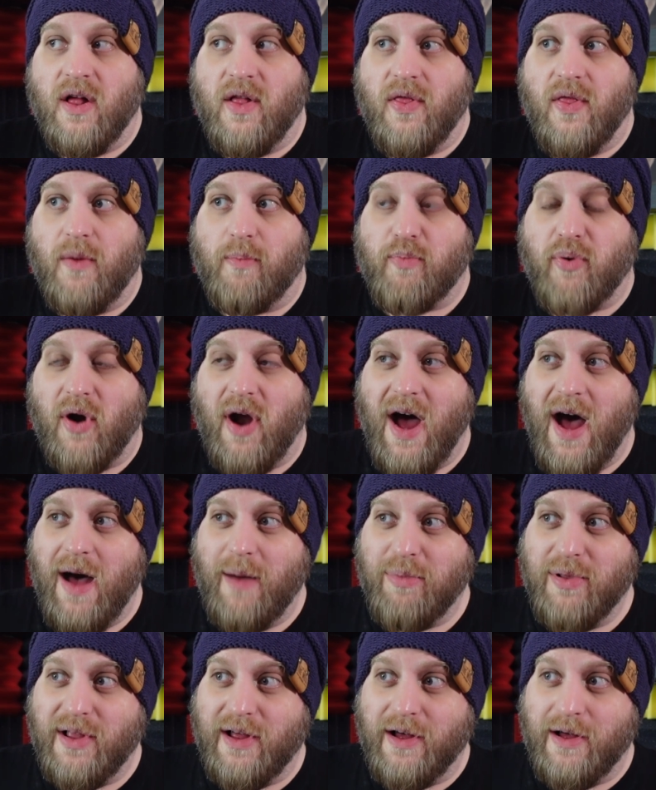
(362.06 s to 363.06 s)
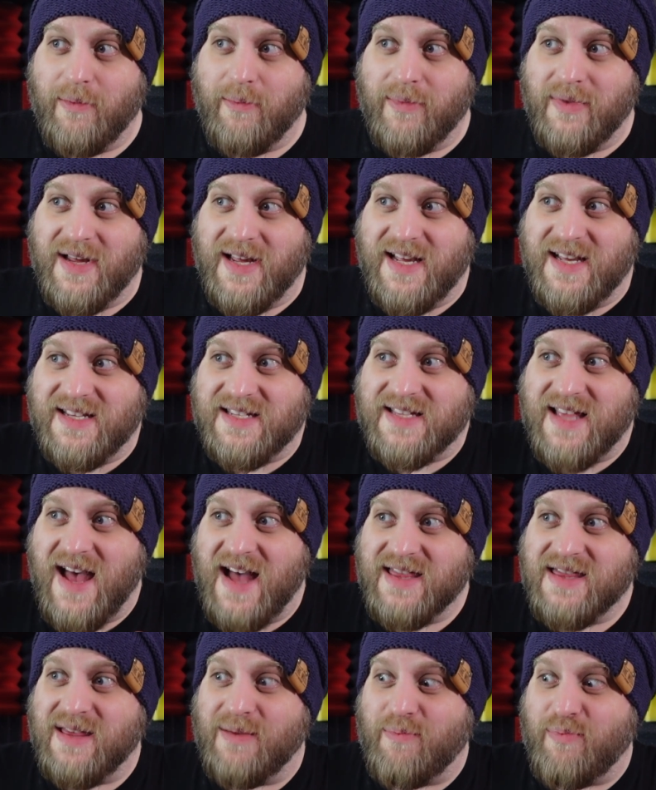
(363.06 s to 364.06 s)
The problem is
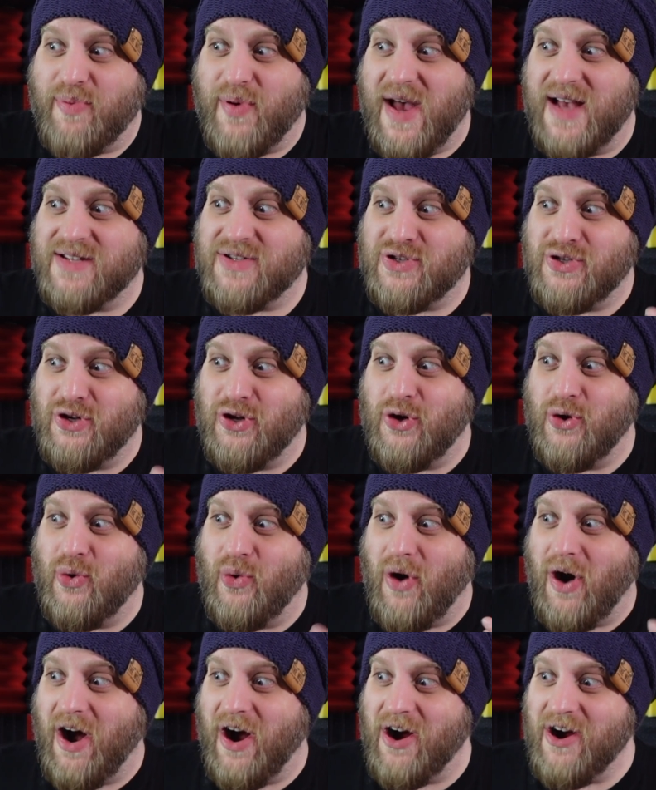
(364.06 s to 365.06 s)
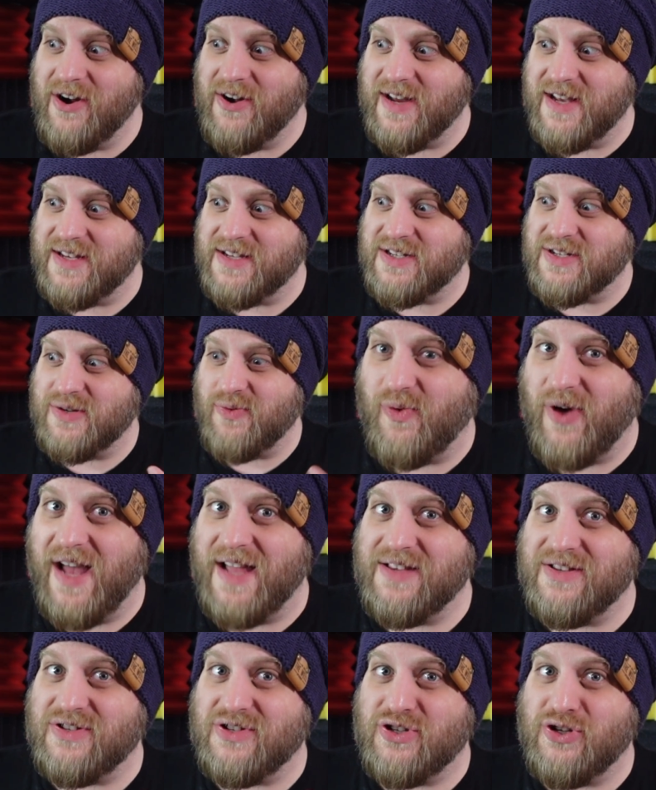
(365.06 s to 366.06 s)
that the Best New Artist went